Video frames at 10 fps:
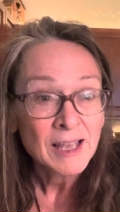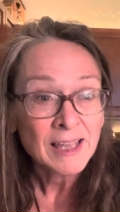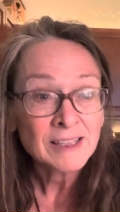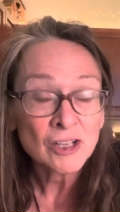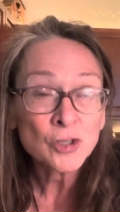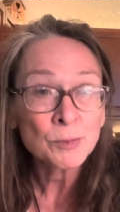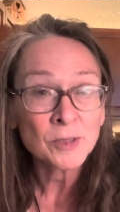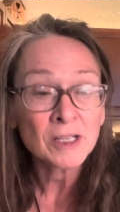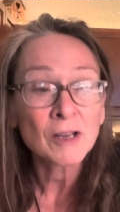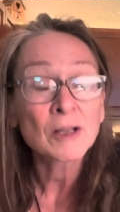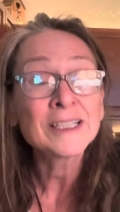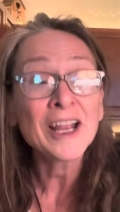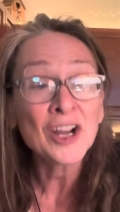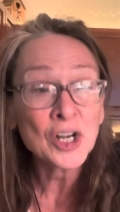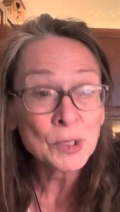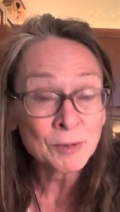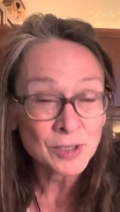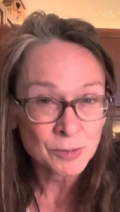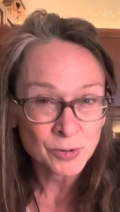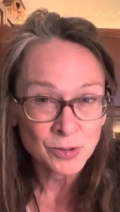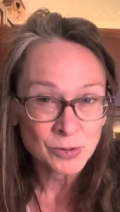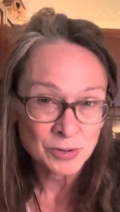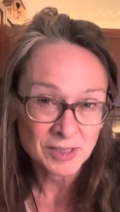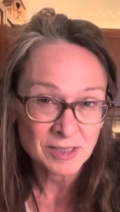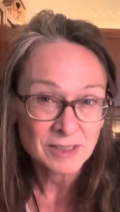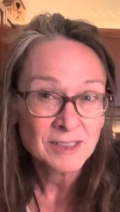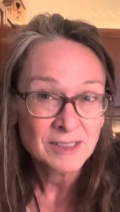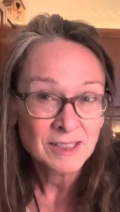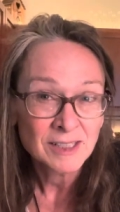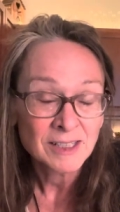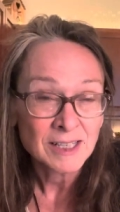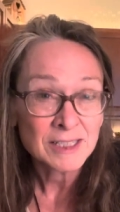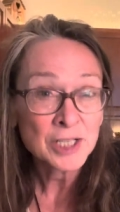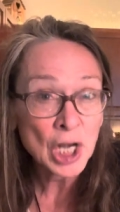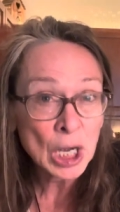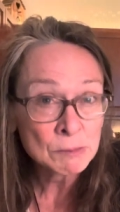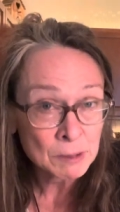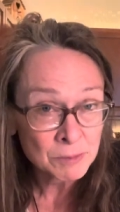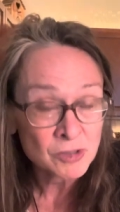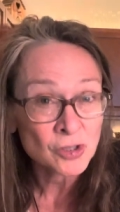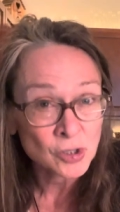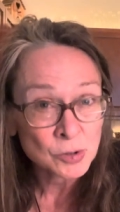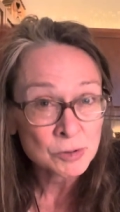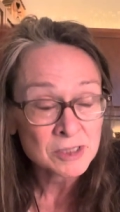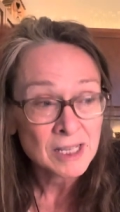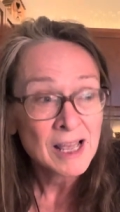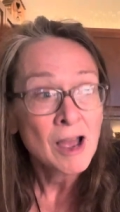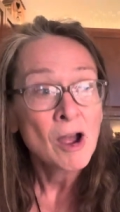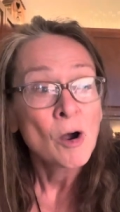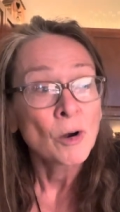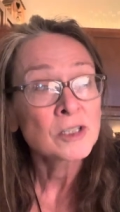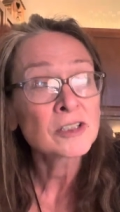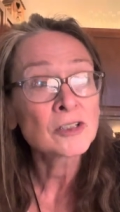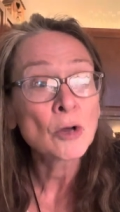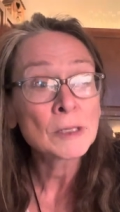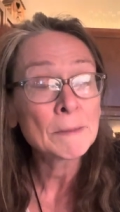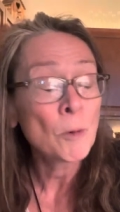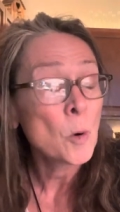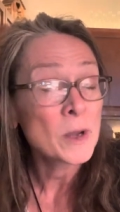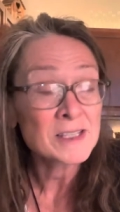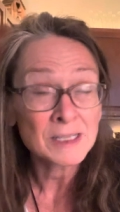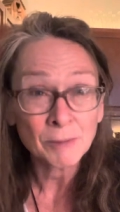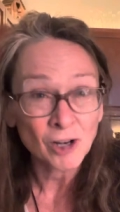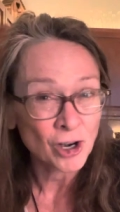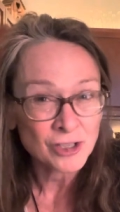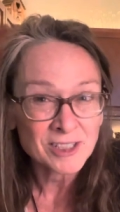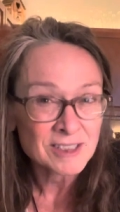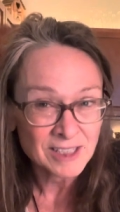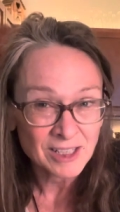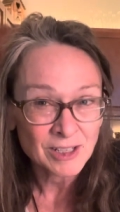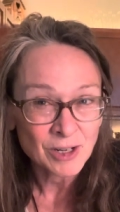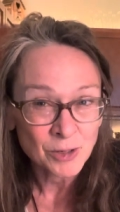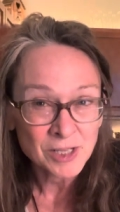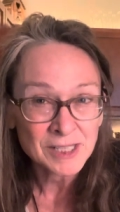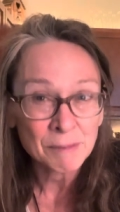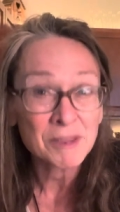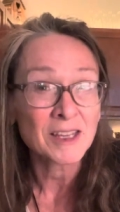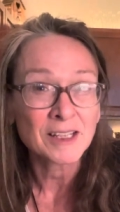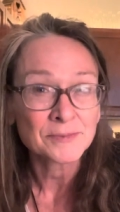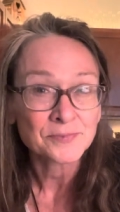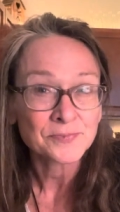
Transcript: unless you're being terribly abused and terribly misused or slowly poisoned by arsenic or something.